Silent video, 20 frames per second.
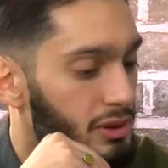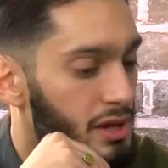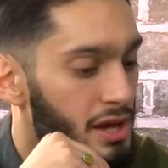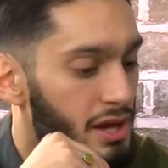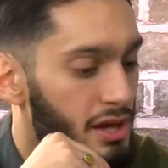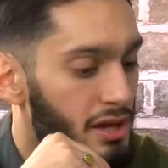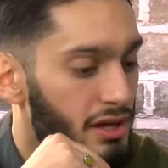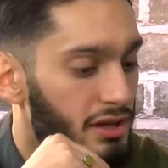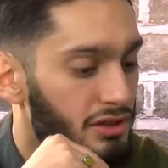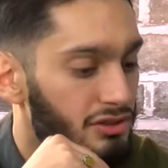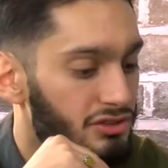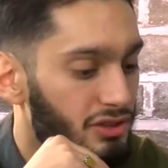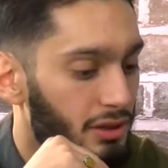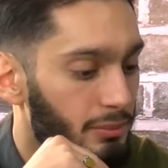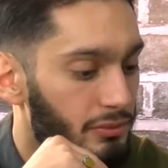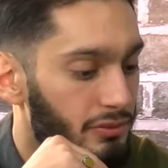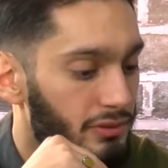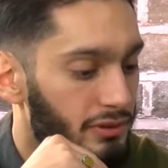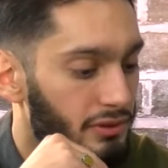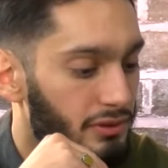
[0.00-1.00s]
So it's
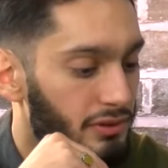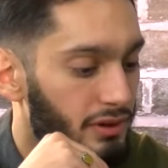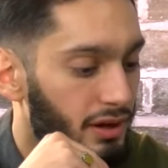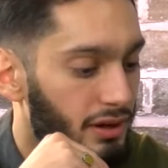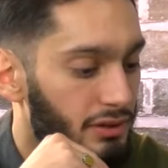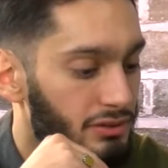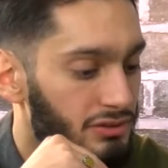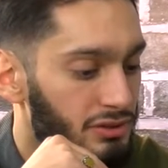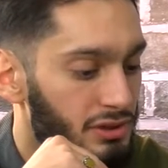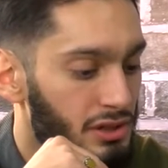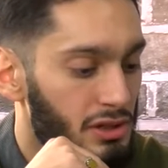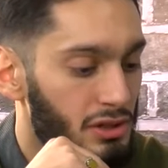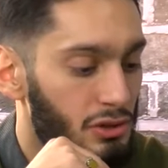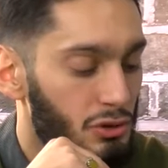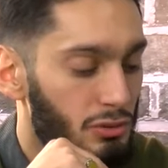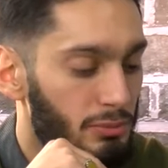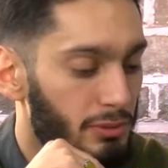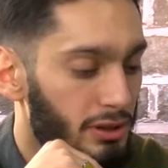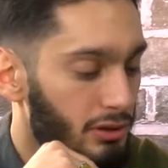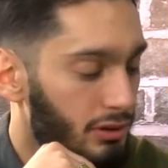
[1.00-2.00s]
something that
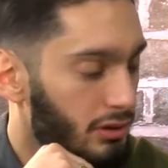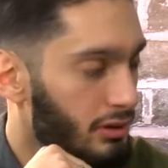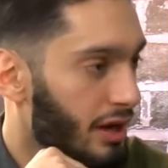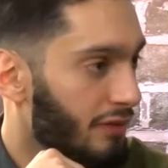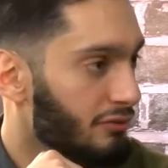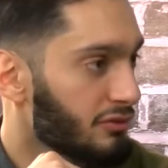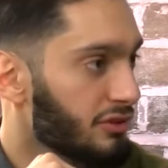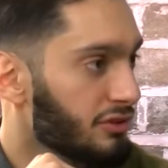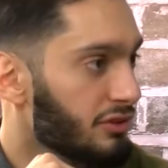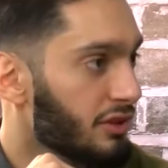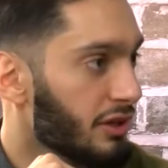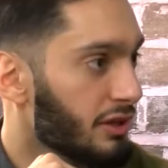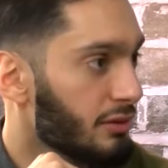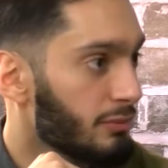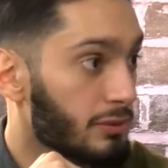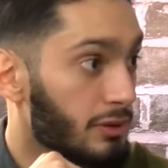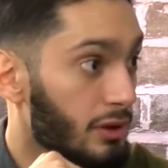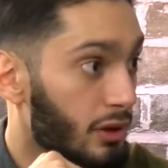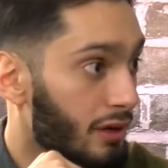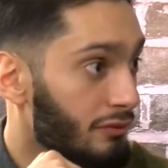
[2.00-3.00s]
you may not have today, you
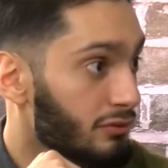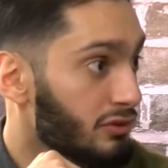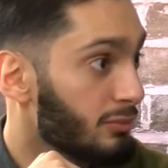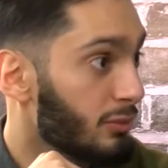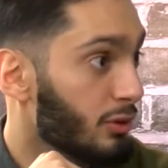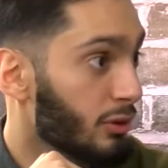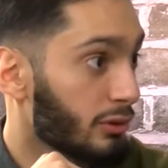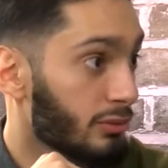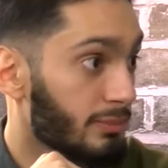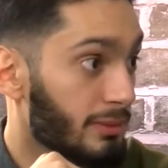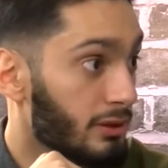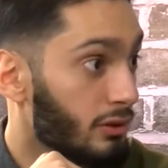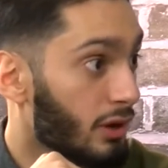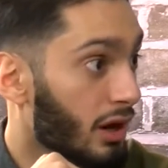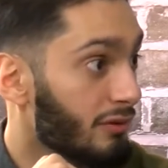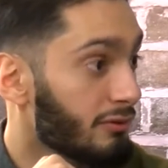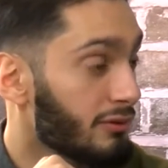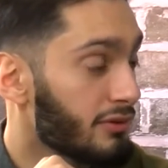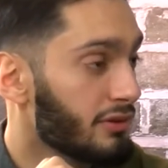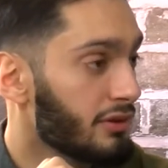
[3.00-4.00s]
may not have tomorrow, you may not
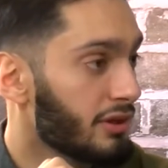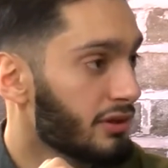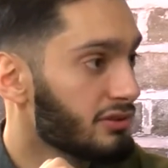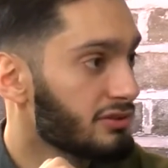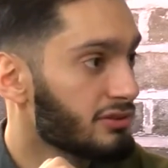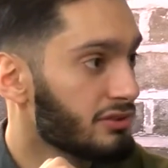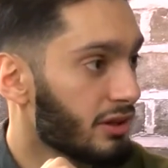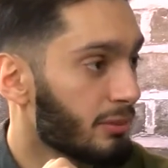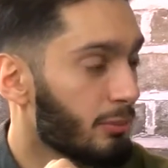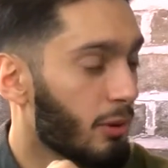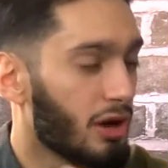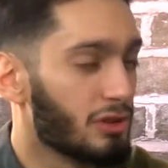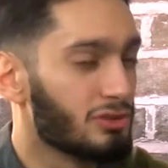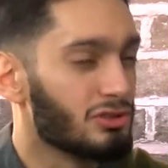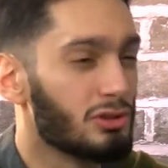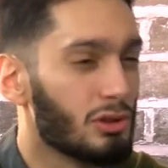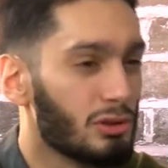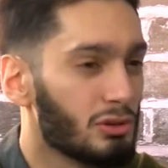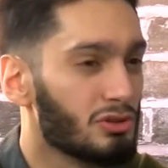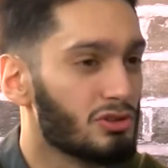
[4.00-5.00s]
have for the next year, but
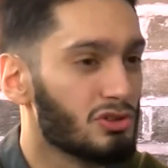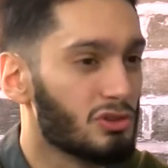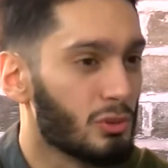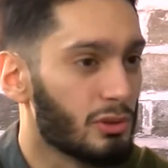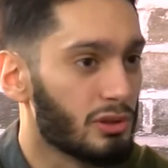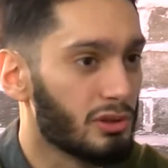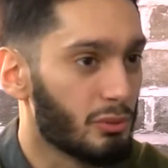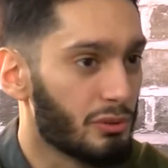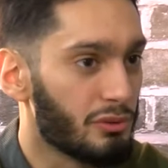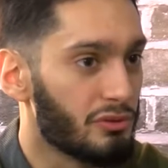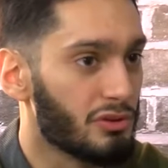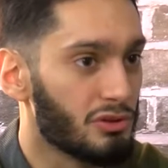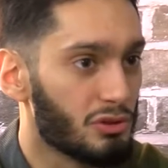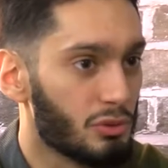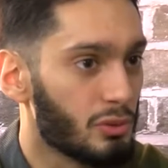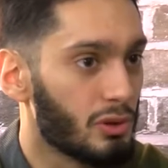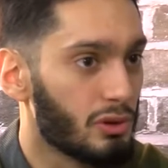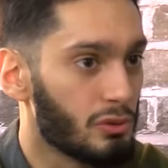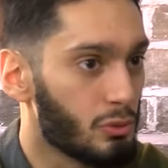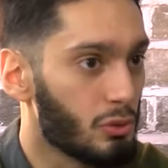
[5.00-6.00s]
as long as you want it within
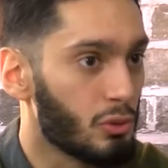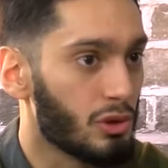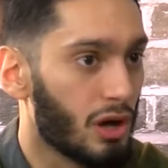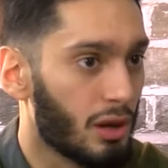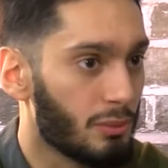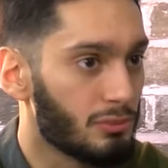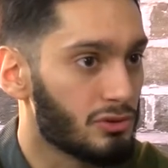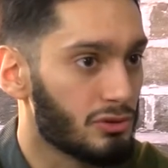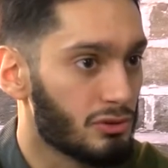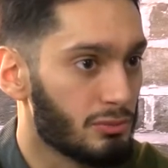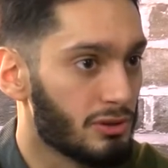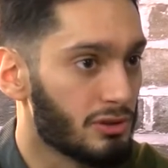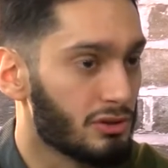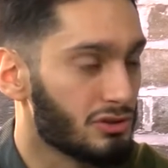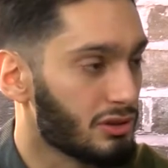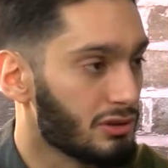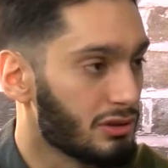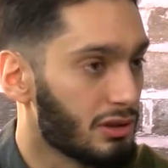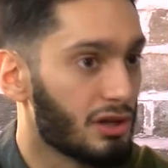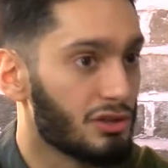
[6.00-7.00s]
you, it will come to you,
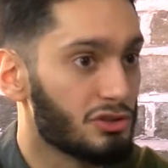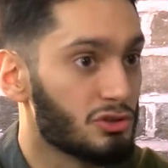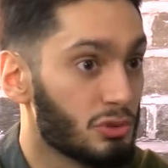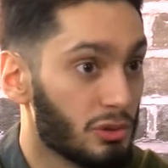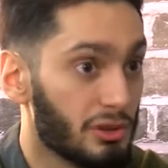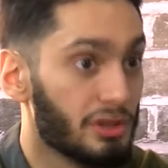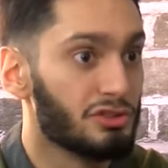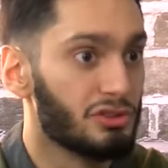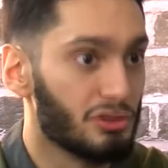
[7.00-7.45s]
because Allah has created